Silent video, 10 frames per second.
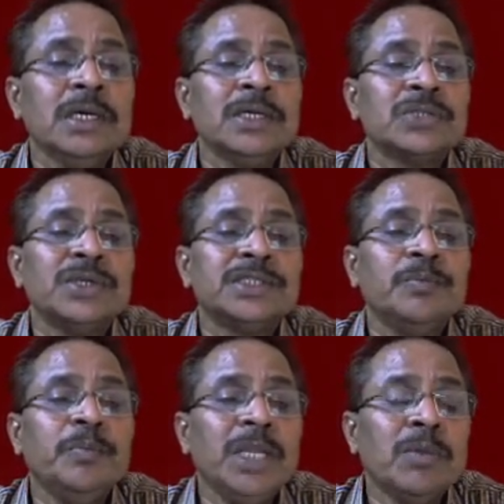So its
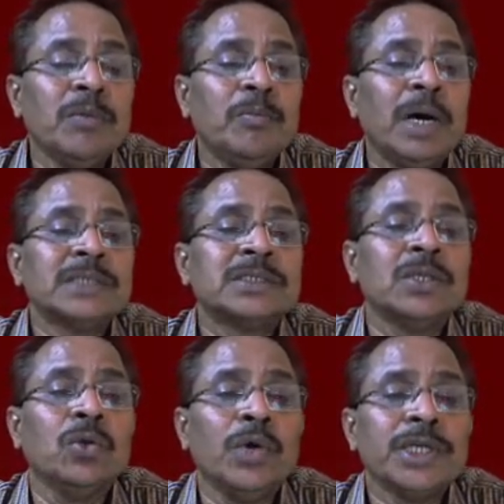minimum mass,
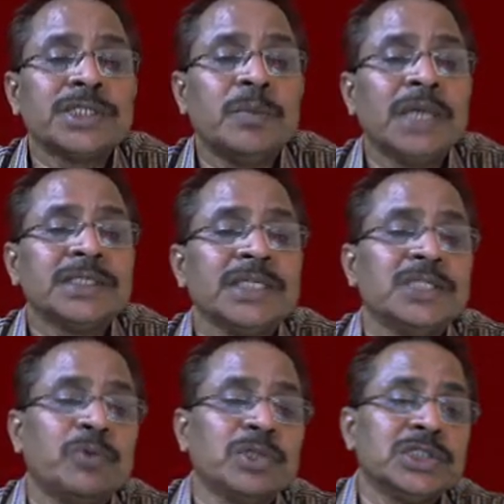lowest mass is
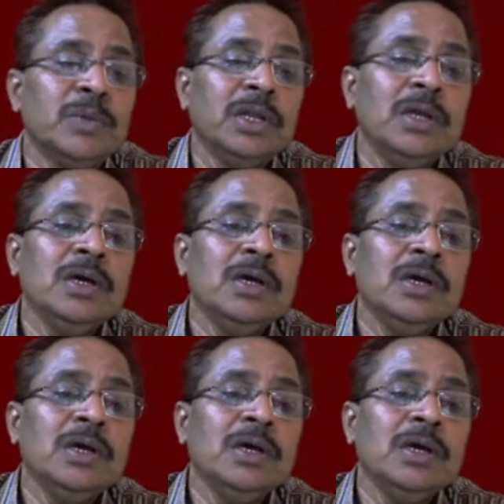possible